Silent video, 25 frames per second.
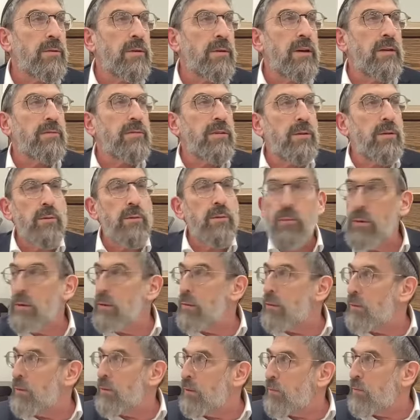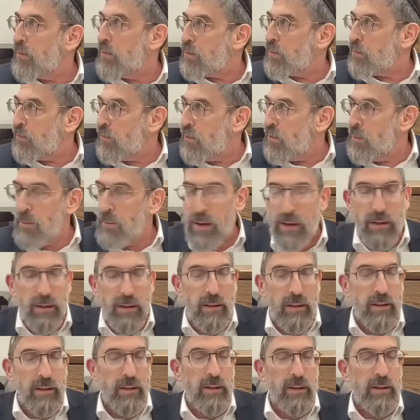if it's
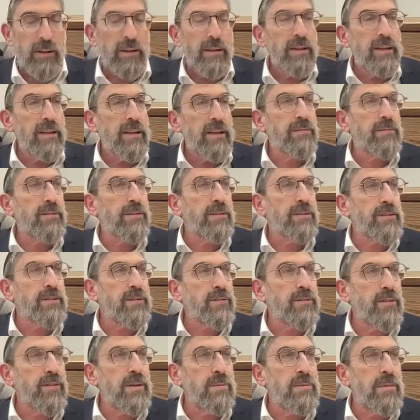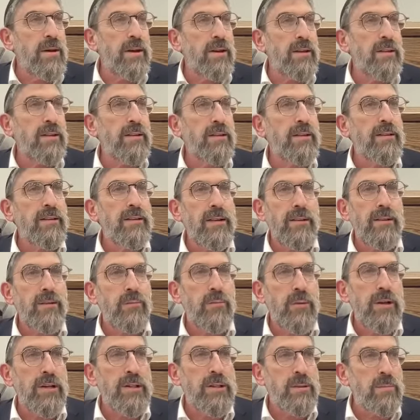female, then the
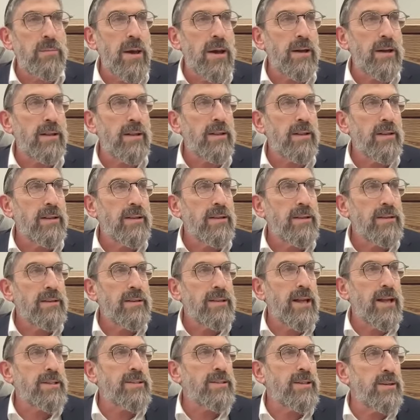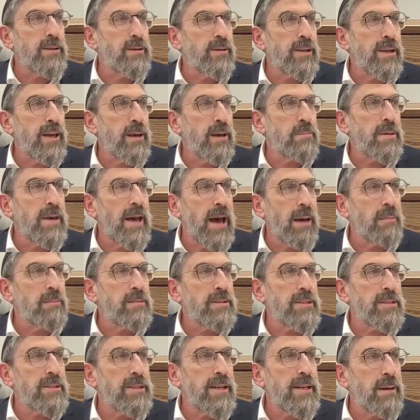word it's male. So that's, you know, it can't be
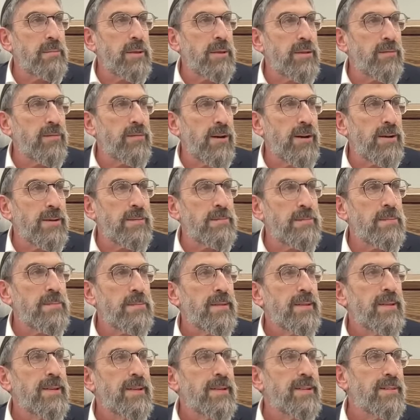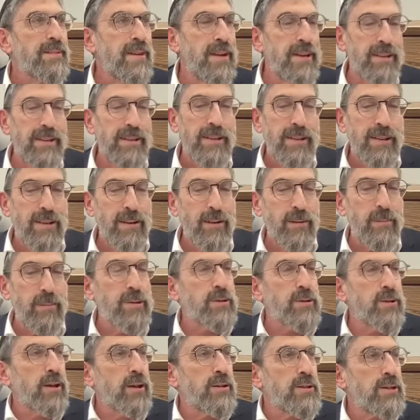Amis. It's got to be Tefachim, right? It would be
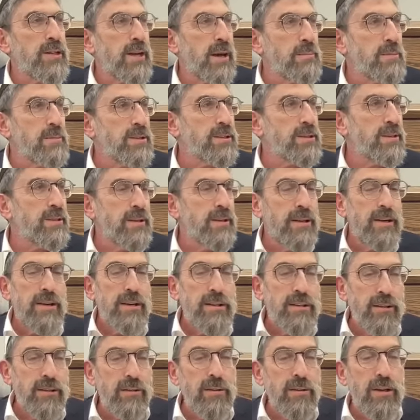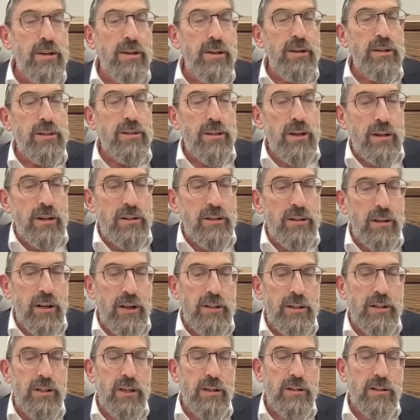Shalosh Amis. So
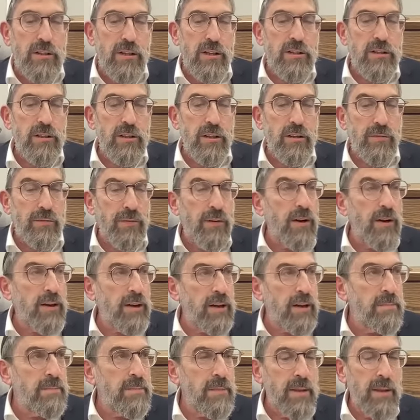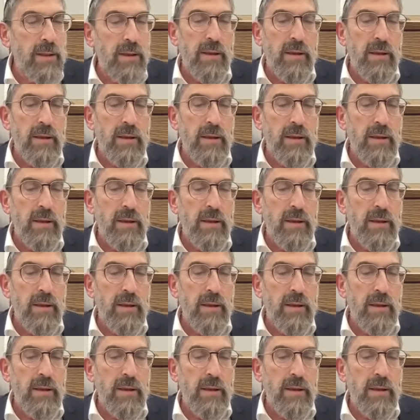Shleisha Shleisha Tefachim